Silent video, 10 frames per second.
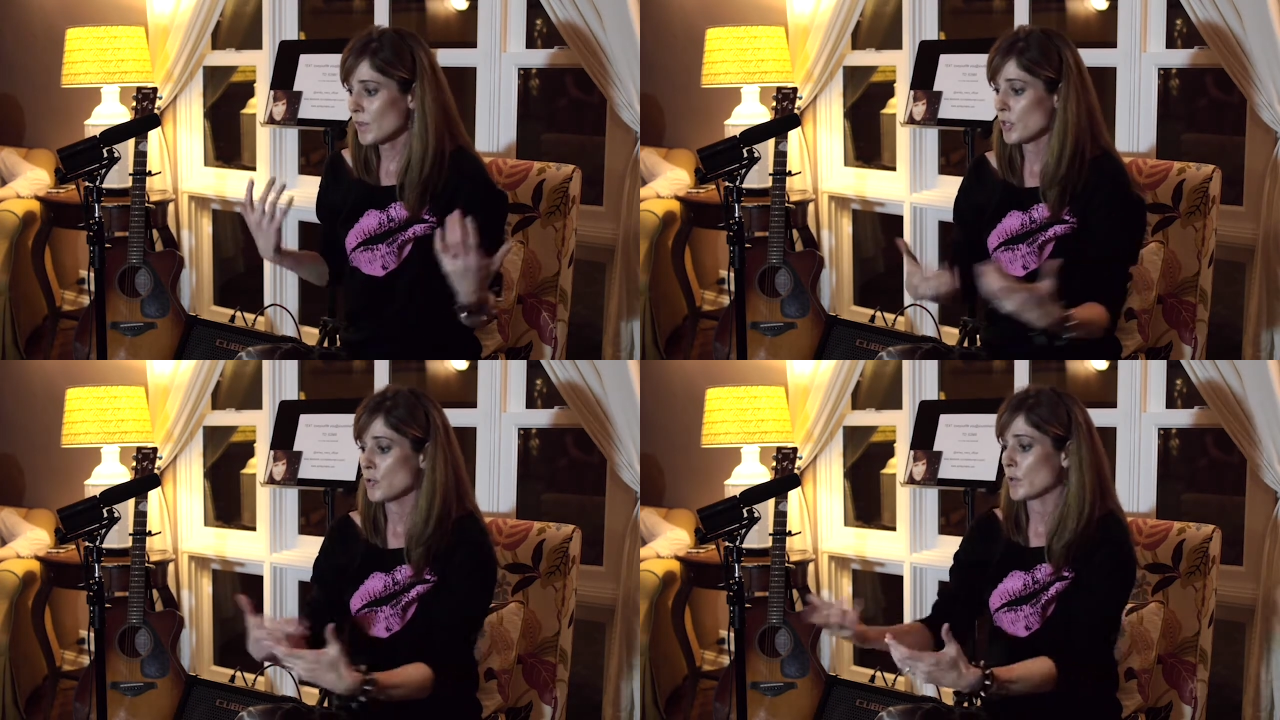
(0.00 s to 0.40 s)

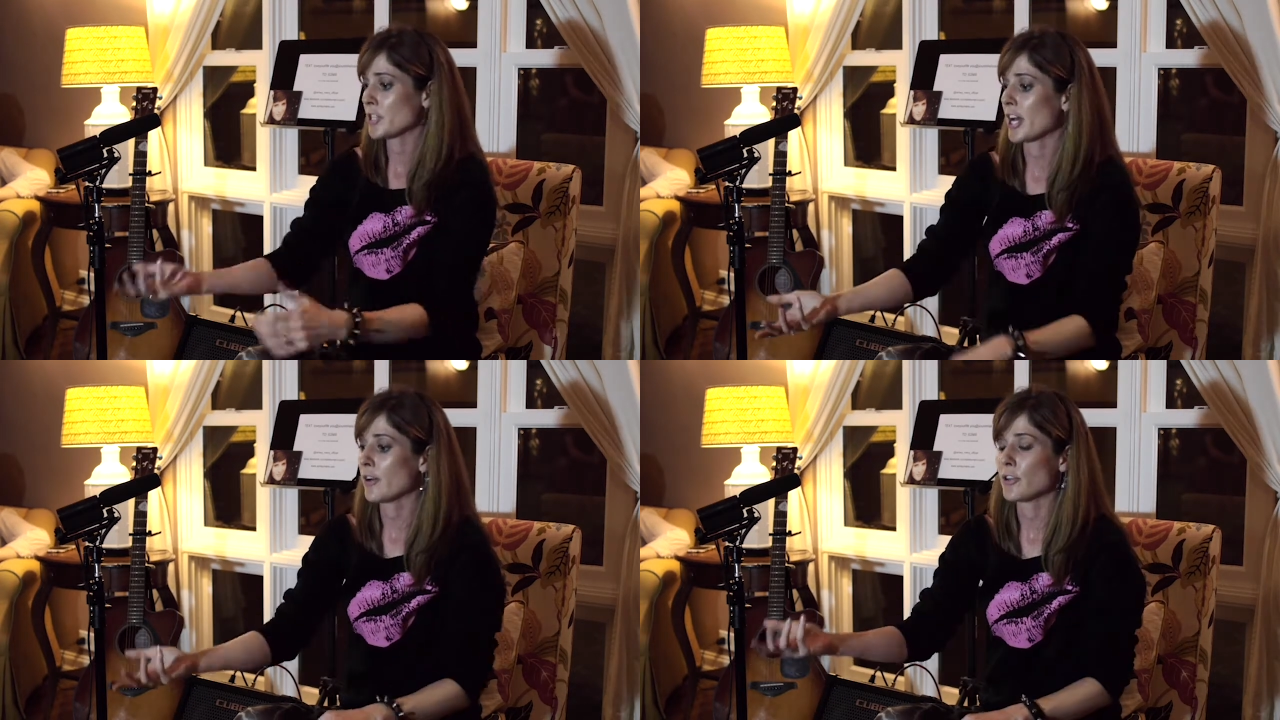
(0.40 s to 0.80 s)
you
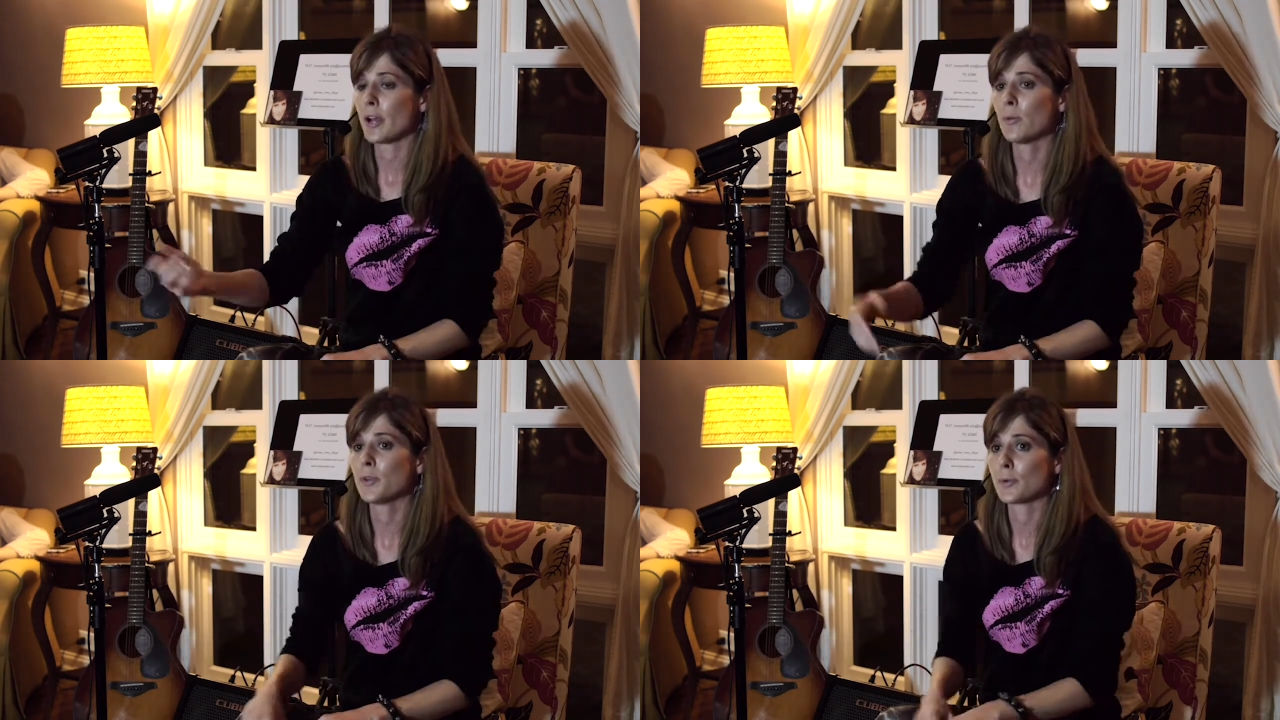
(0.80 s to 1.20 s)
reach out and you
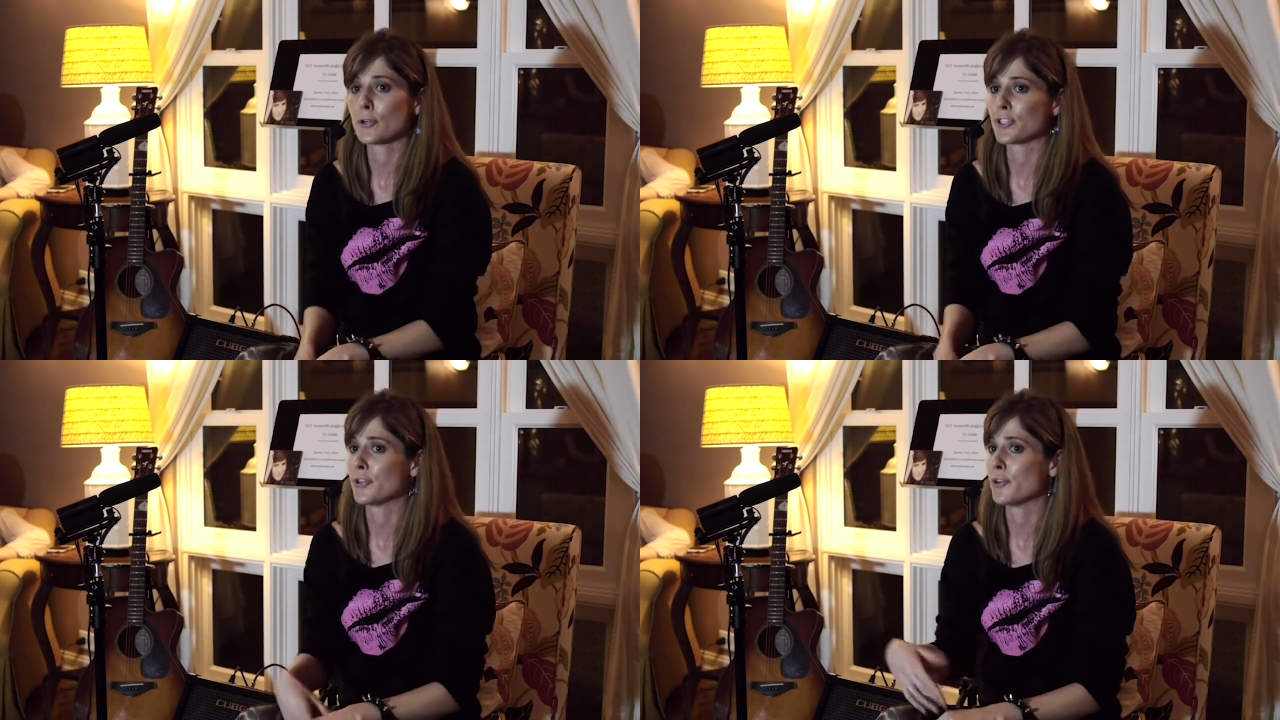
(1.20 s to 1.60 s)
help the
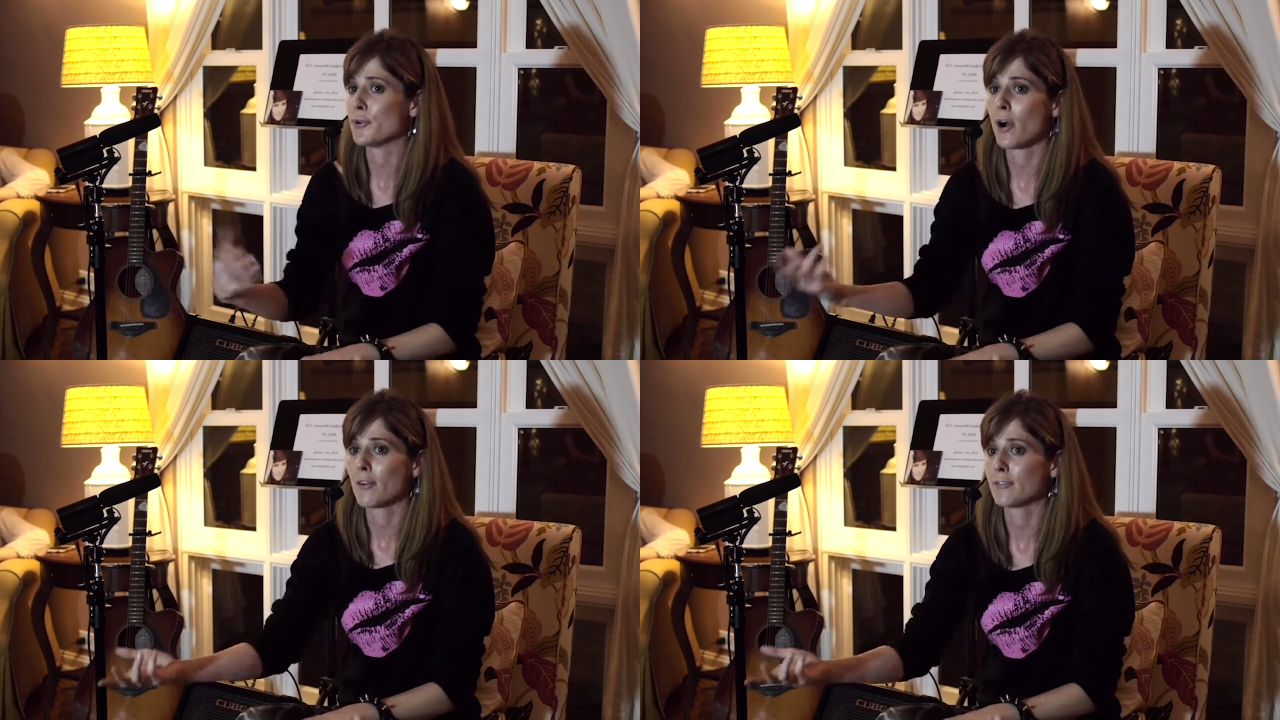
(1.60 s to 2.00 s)
person, or
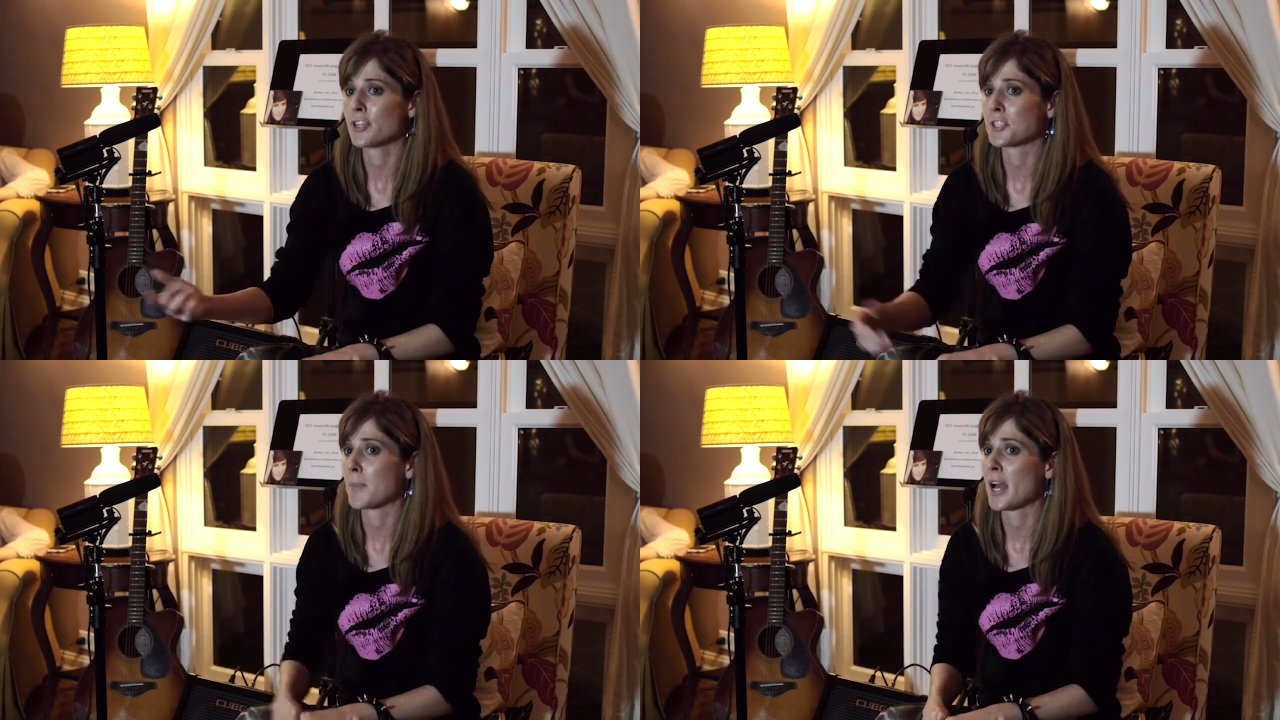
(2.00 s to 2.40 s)
you offer
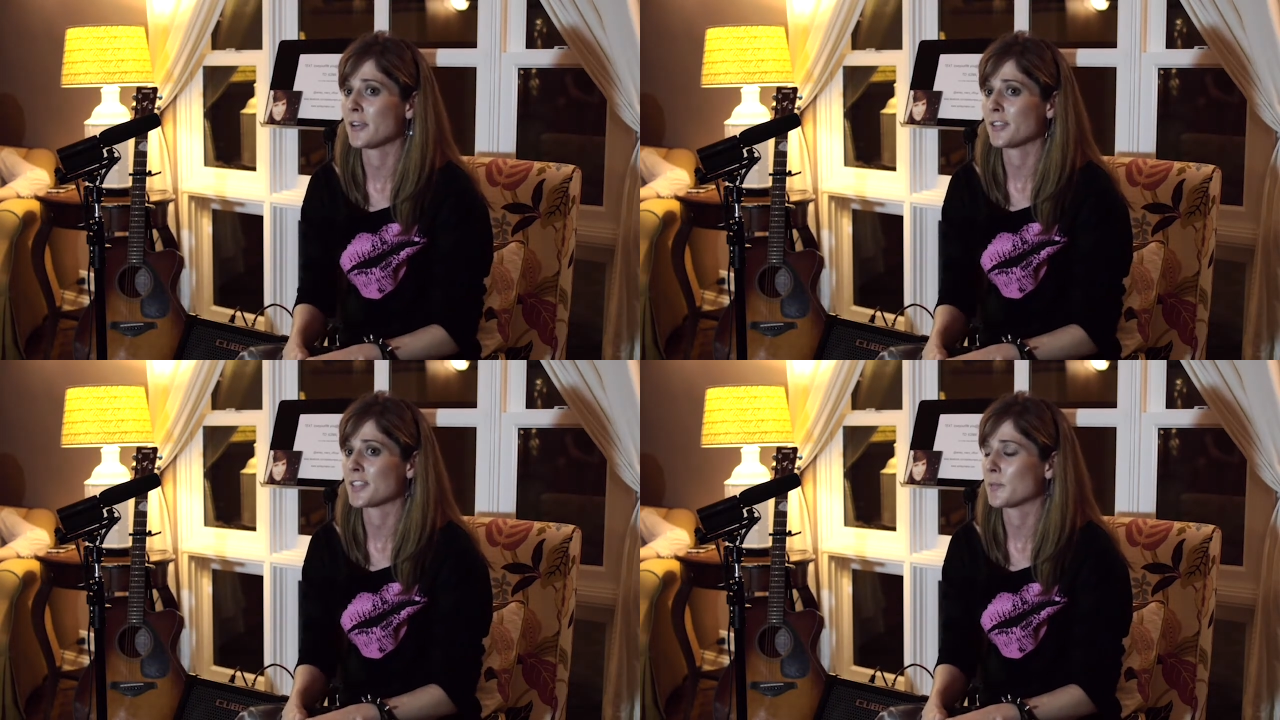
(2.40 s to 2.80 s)
a
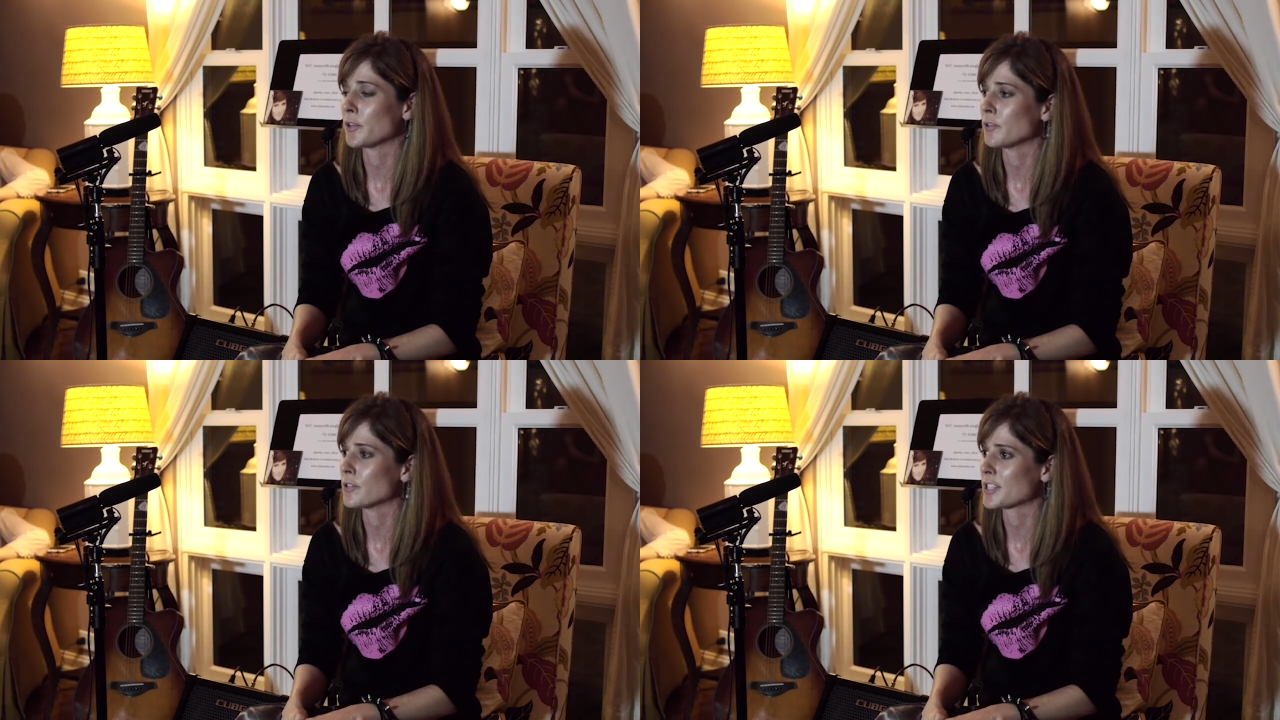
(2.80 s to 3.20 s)
smile to someone
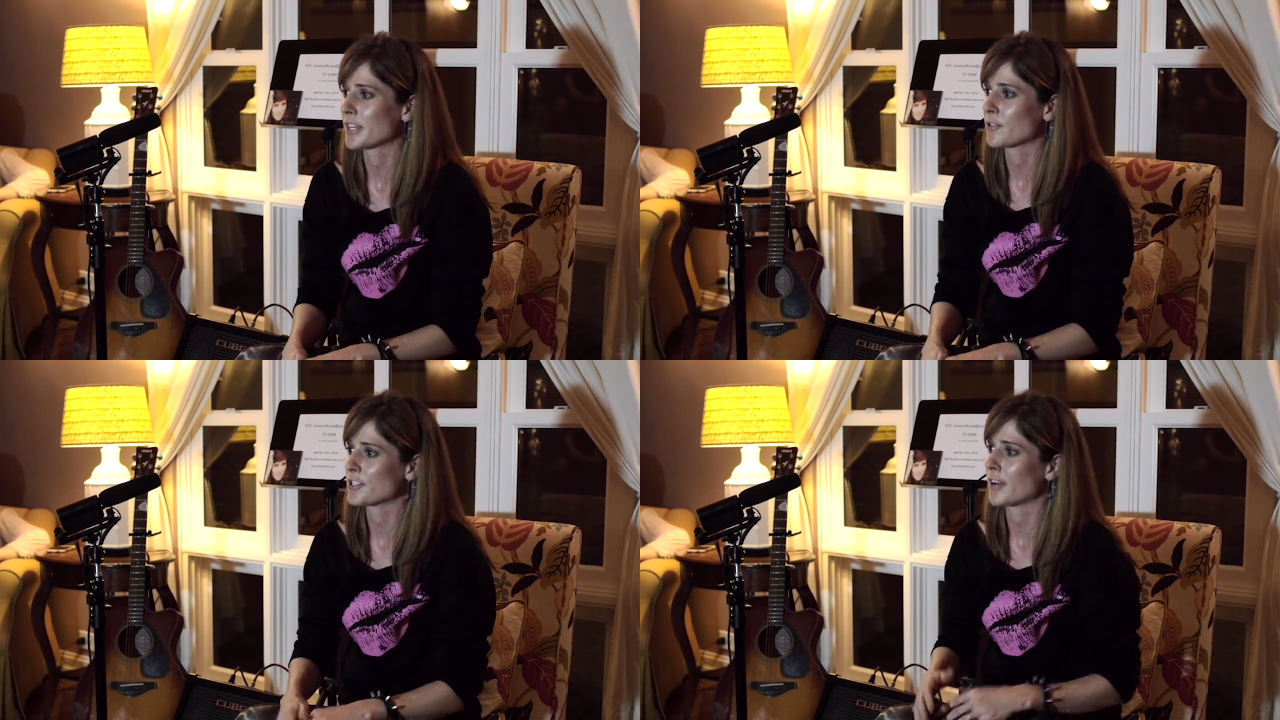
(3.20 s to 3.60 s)
who looks
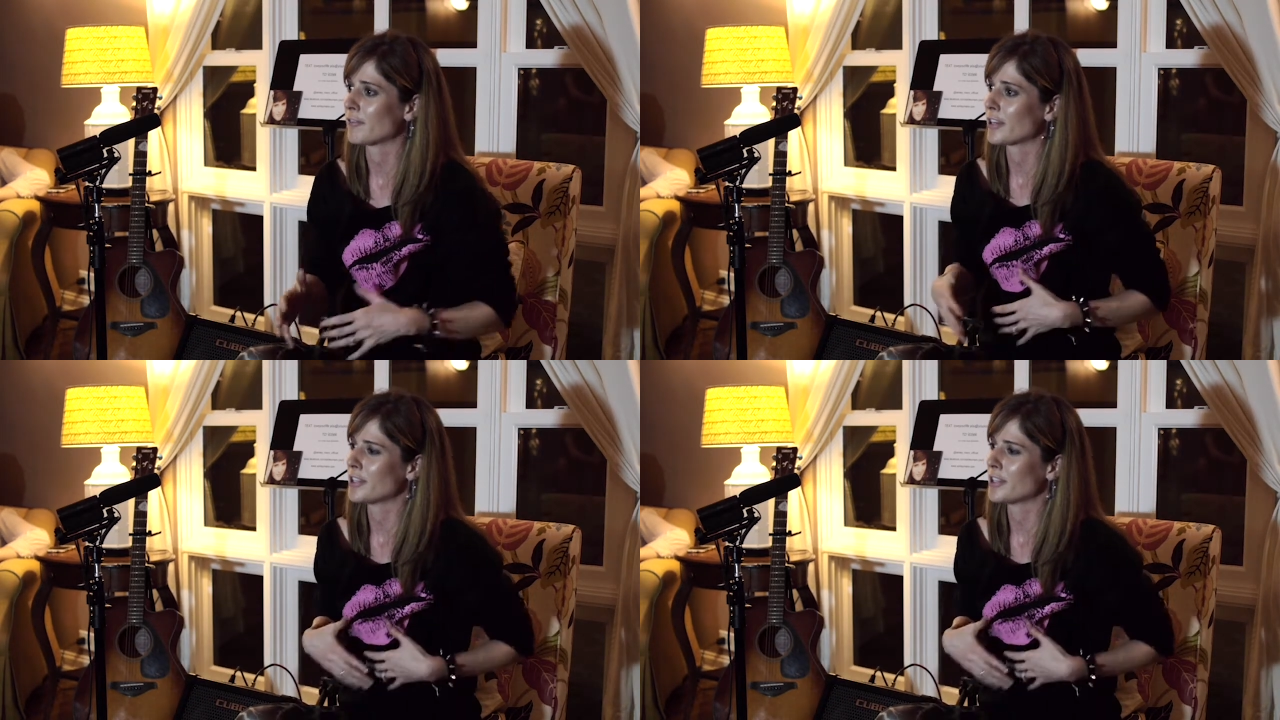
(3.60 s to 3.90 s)
like they're suffering,